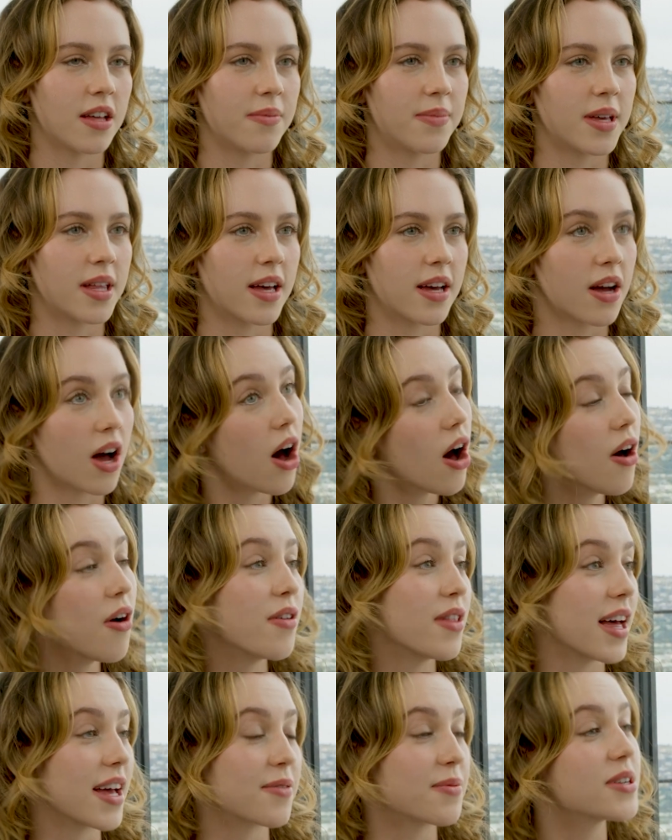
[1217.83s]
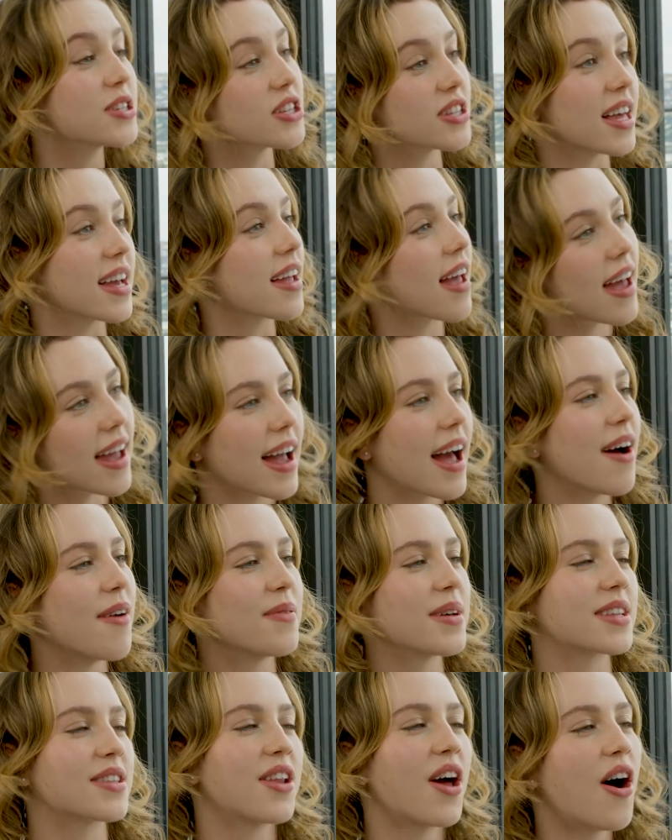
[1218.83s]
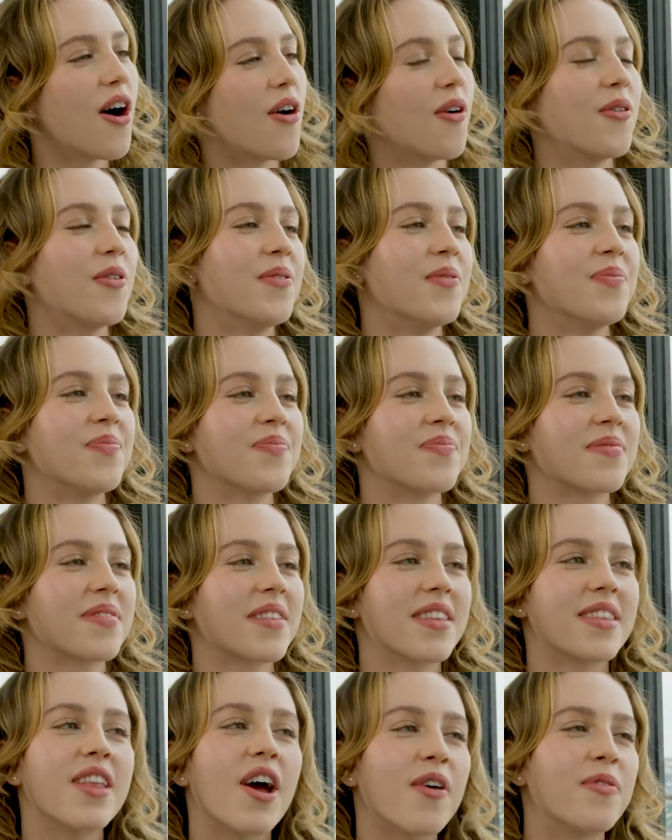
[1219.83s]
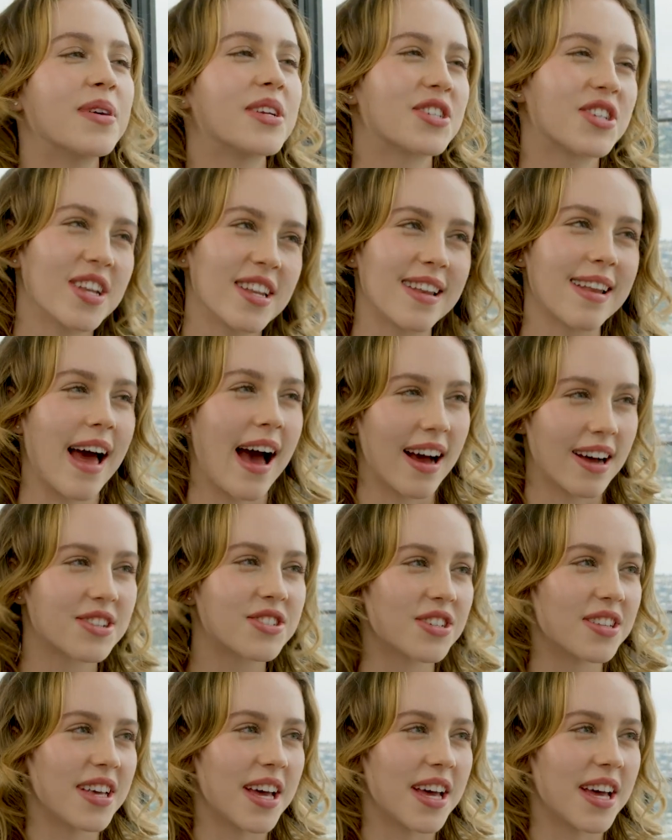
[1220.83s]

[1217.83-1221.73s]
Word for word: then they'll be like, oh, like we should like hang out. I'm like, no. No. No, we shouldn't actually.